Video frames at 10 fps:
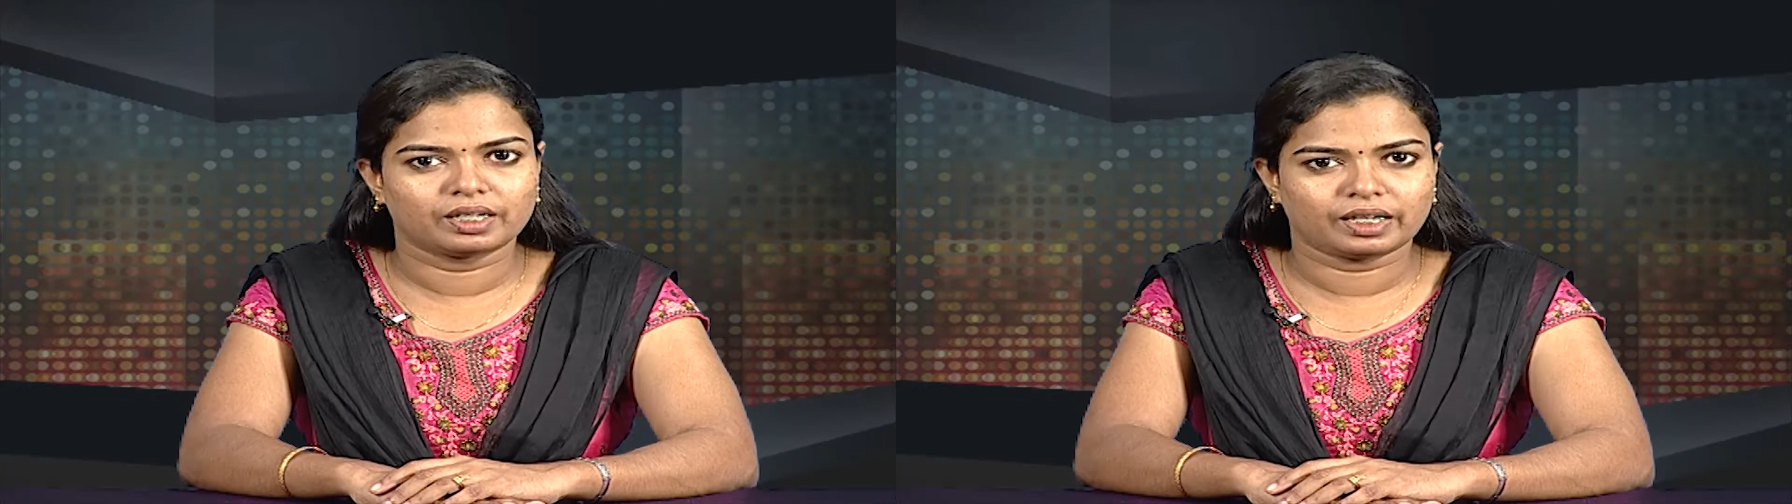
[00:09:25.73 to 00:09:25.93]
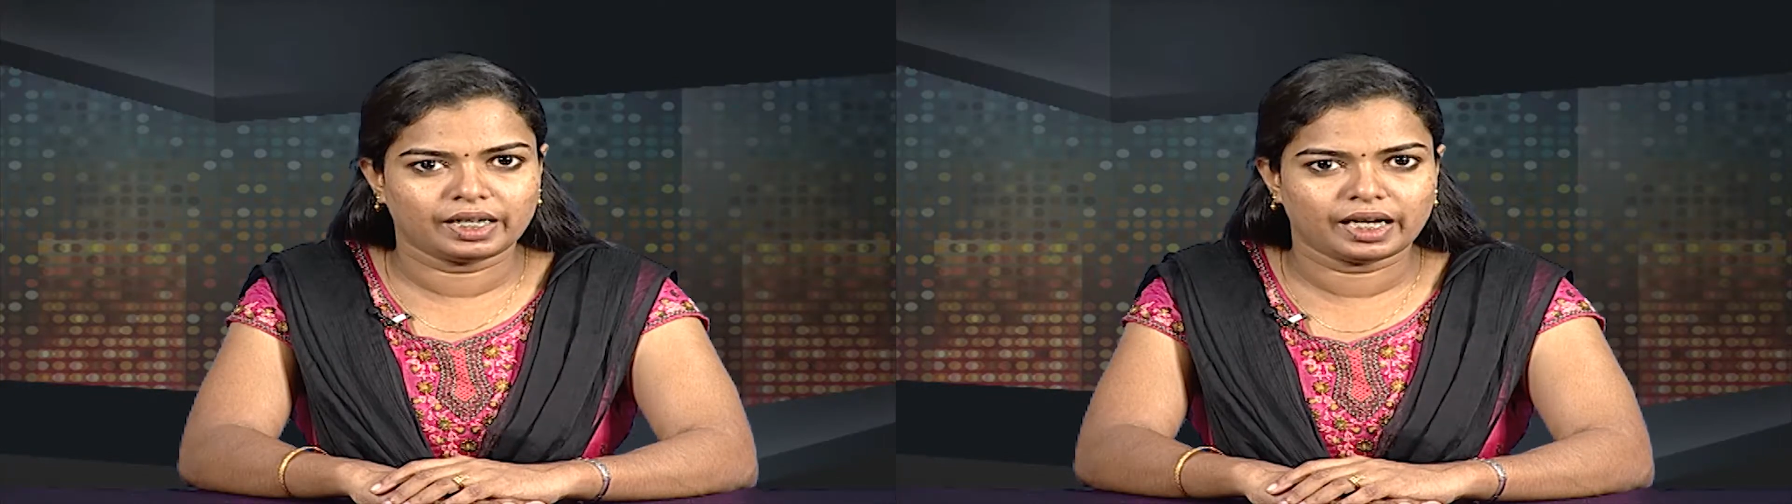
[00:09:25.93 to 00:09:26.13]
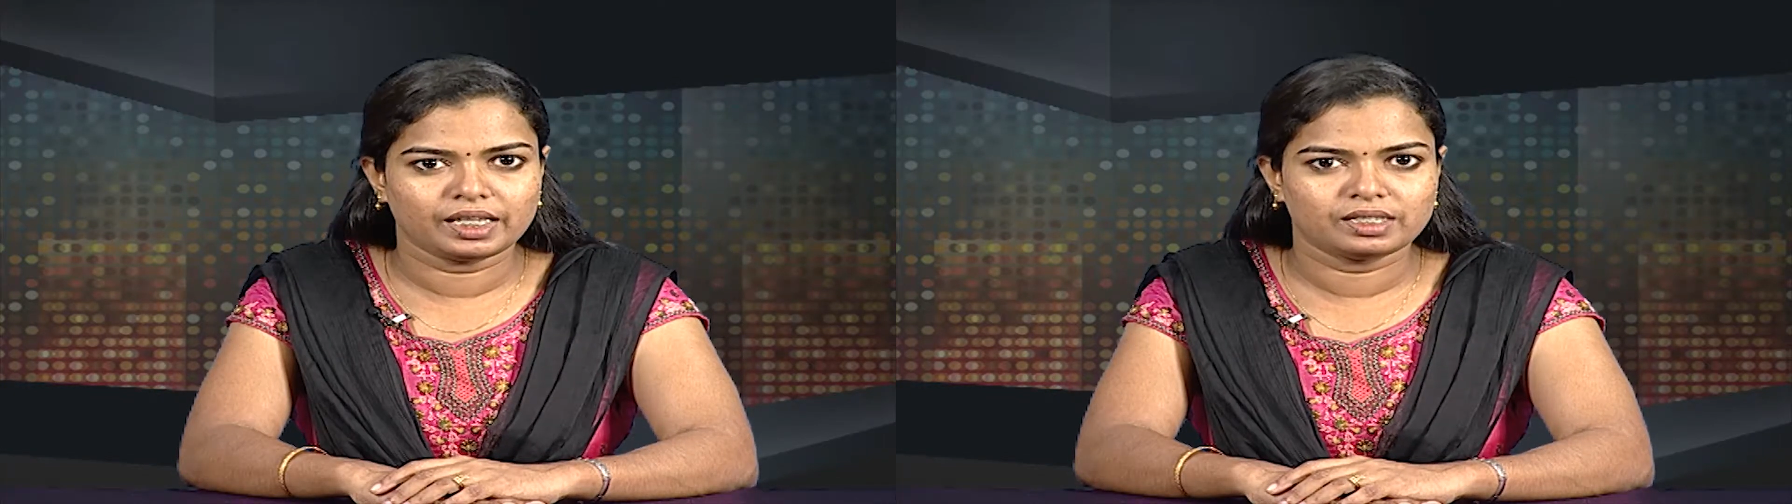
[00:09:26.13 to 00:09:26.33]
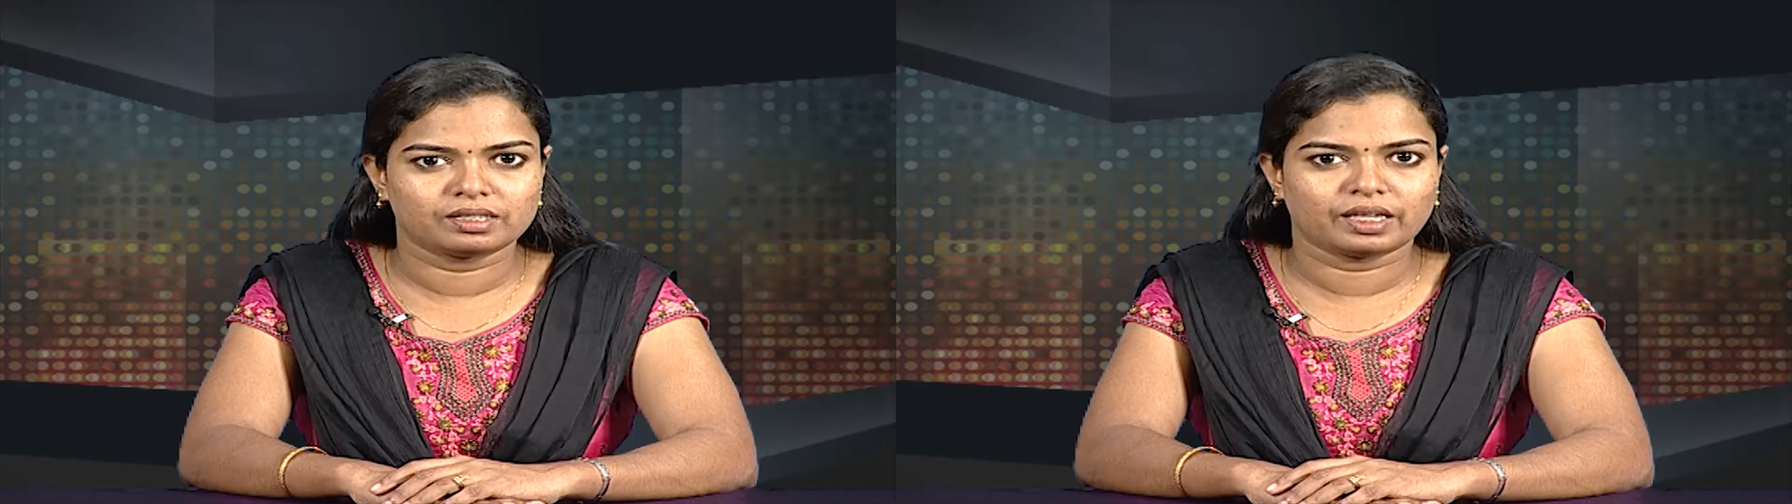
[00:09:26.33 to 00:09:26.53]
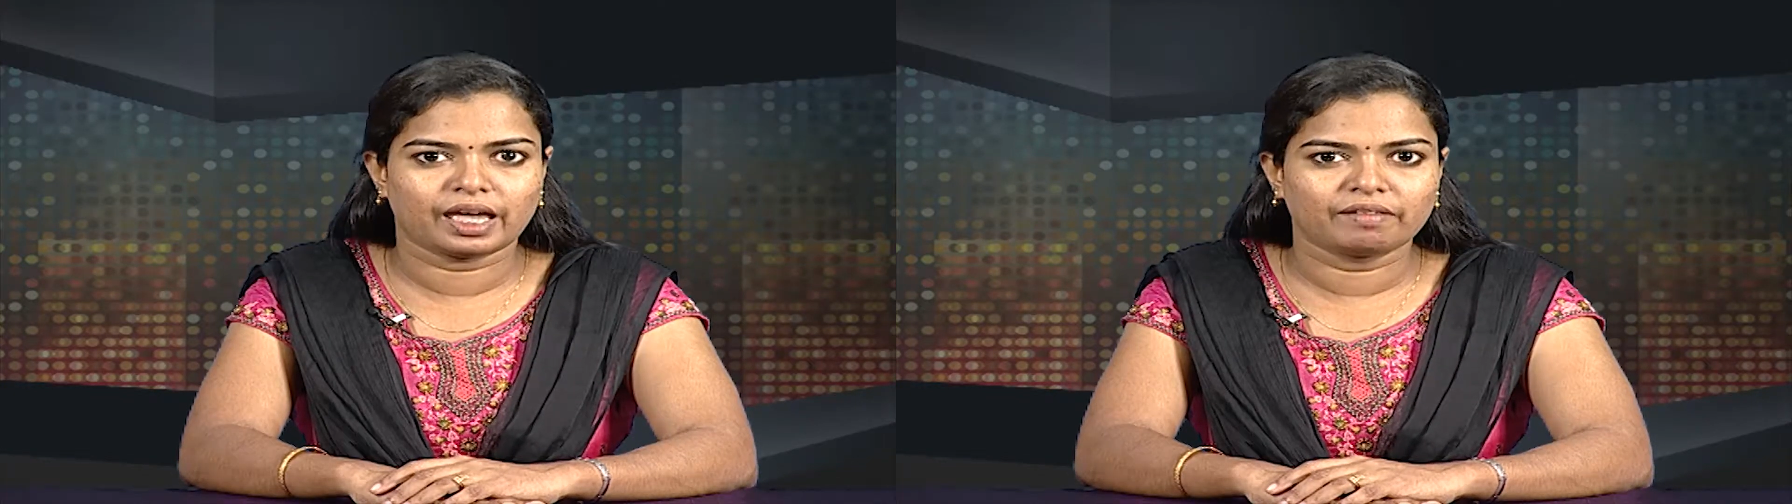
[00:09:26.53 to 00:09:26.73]
relies
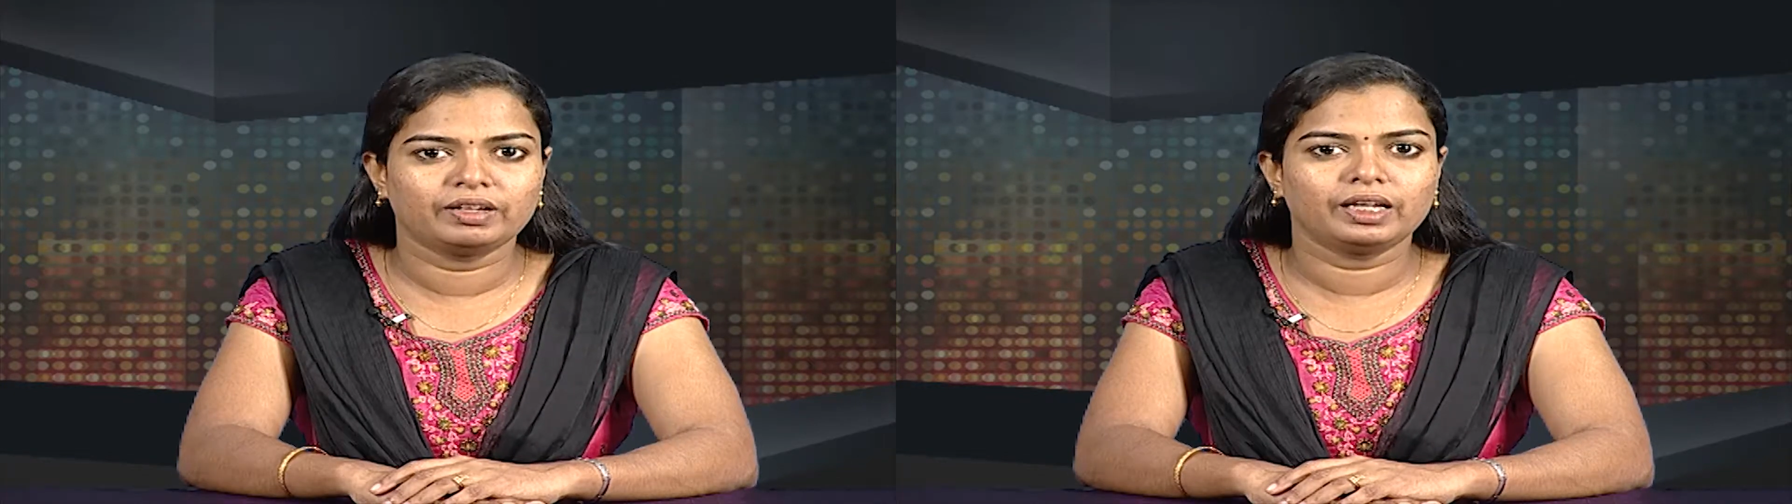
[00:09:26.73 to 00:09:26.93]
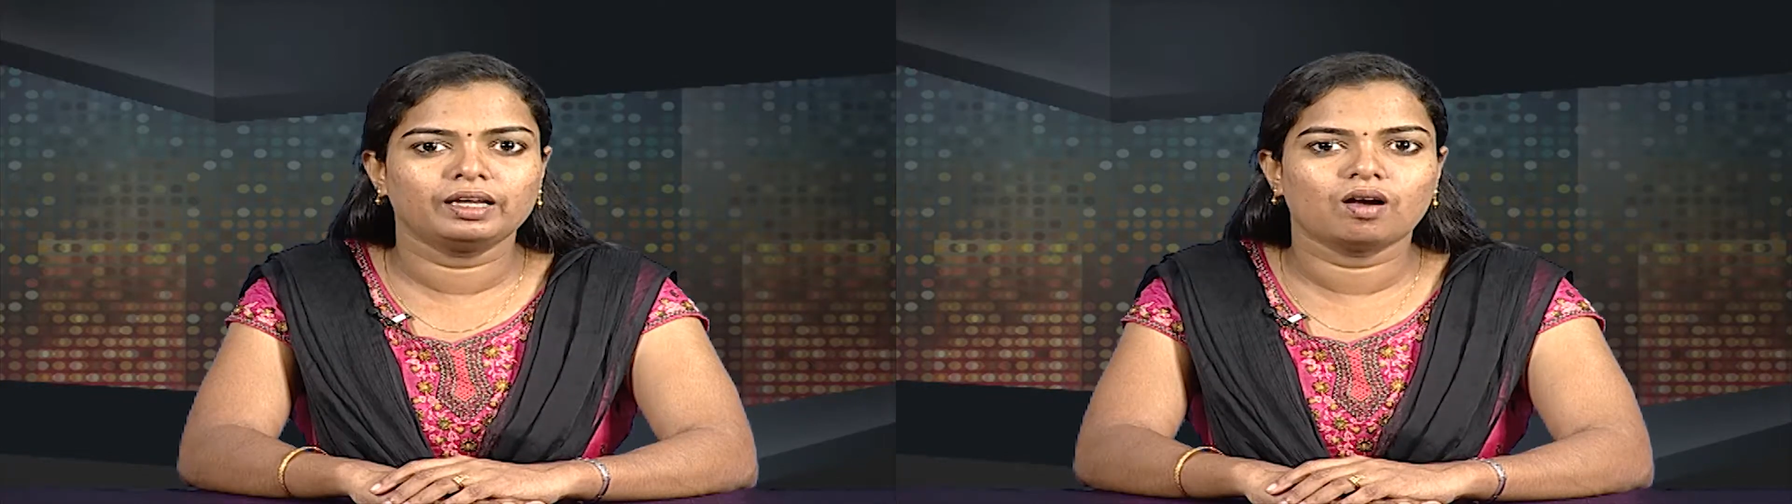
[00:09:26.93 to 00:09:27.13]
heavily